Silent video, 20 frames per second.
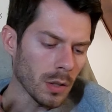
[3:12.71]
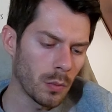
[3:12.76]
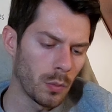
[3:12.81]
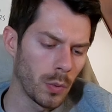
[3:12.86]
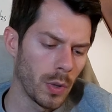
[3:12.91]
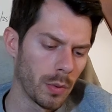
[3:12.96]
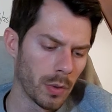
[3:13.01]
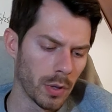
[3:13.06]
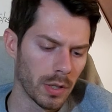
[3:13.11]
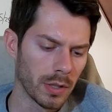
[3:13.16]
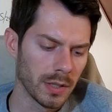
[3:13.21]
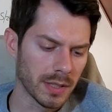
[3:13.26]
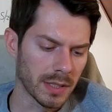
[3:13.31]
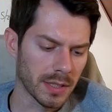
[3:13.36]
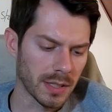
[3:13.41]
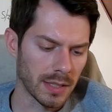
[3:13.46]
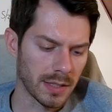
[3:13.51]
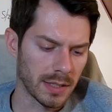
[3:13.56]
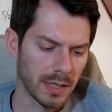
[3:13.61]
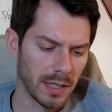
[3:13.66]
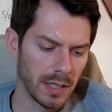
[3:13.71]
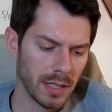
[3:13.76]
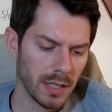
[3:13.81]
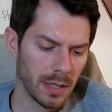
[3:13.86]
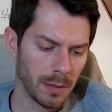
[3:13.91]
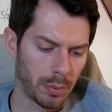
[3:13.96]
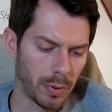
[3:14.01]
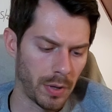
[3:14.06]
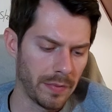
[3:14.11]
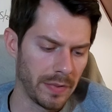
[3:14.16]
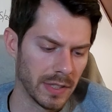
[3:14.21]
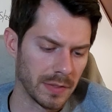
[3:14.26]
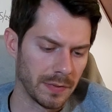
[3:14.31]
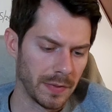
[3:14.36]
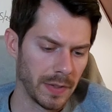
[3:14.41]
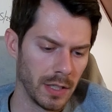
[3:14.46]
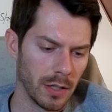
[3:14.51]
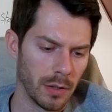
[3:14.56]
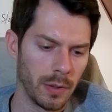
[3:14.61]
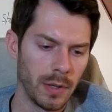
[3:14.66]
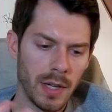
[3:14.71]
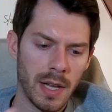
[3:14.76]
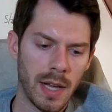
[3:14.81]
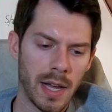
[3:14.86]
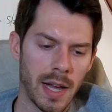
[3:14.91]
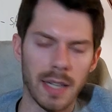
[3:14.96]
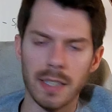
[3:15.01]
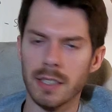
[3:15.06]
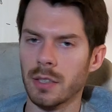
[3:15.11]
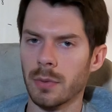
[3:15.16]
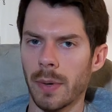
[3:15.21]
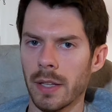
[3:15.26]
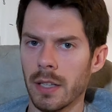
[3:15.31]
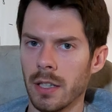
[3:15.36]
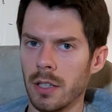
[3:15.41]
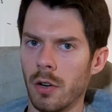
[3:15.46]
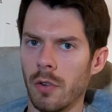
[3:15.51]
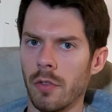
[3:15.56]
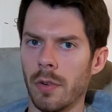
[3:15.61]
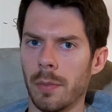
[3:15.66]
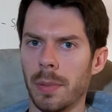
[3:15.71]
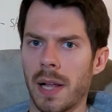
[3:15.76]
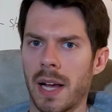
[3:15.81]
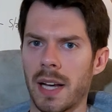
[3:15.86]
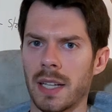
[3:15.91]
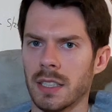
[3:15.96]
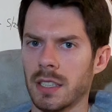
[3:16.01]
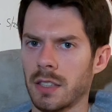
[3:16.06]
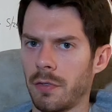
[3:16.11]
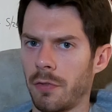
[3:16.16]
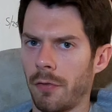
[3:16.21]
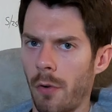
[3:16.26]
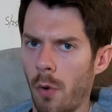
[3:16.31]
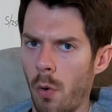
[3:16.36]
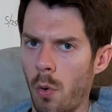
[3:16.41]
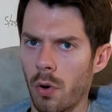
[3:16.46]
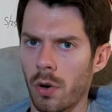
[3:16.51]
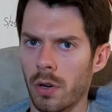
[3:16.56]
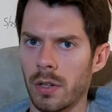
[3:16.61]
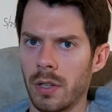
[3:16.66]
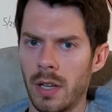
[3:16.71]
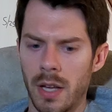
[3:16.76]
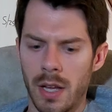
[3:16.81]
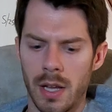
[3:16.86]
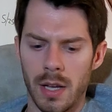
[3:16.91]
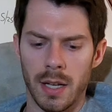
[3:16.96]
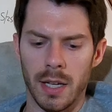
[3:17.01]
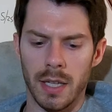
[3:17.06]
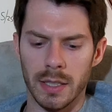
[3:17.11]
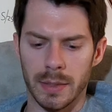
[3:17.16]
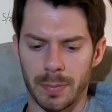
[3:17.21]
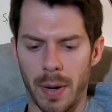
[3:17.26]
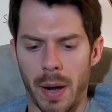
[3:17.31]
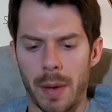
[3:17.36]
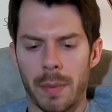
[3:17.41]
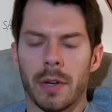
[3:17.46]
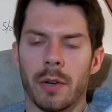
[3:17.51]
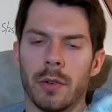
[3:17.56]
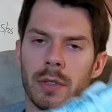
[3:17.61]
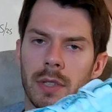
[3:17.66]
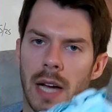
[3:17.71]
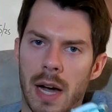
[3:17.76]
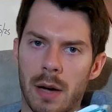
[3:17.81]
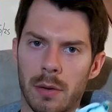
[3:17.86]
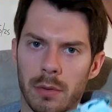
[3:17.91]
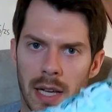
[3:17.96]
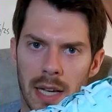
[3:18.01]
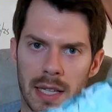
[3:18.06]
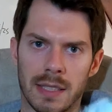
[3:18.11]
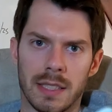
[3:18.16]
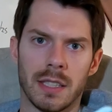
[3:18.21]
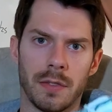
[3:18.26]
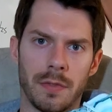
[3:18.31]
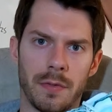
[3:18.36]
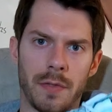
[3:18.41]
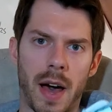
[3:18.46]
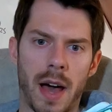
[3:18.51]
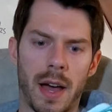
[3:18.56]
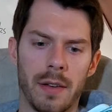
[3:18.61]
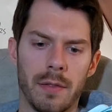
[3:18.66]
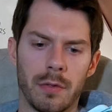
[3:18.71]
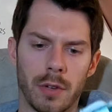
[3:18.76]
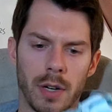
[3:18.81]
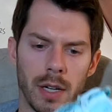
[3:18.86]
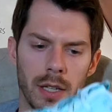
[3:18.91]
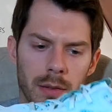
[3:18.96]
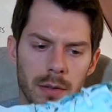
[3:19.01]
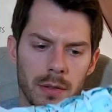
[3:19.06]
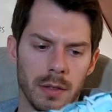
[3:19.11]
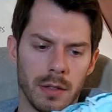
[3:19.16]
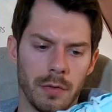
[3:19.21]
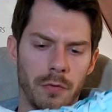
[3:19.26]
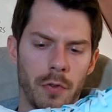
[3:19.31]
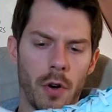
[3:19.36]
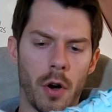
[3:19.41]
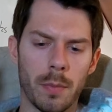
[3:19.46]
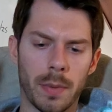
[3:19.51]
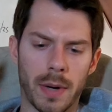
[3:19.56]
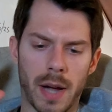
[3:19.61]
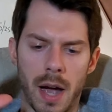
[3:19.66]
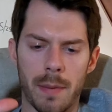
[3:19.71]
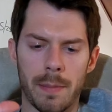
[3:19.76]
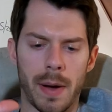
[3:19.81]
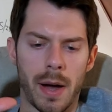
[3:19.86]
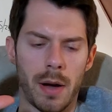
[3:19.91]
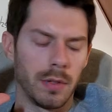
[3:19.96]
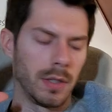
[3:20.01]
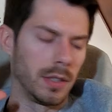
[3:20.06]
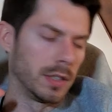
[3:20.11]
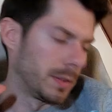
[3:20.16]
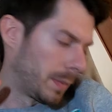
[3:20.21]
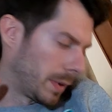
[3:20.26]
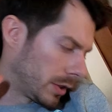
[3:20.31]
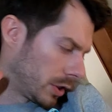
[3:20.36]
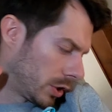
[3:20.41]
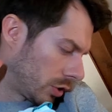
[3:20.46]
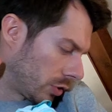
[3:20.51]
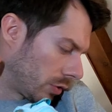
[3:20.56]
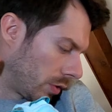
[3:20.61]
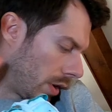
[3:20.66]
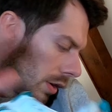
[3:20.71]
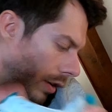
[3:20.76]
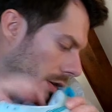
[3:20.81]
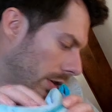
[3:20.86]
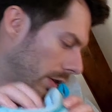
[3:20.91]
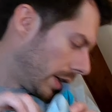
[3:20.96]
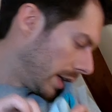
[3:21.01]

we were discussing it in a previous video, as to why the NovaBlast 4 is probably going to outlast the 5, right? The foam compound is much stronger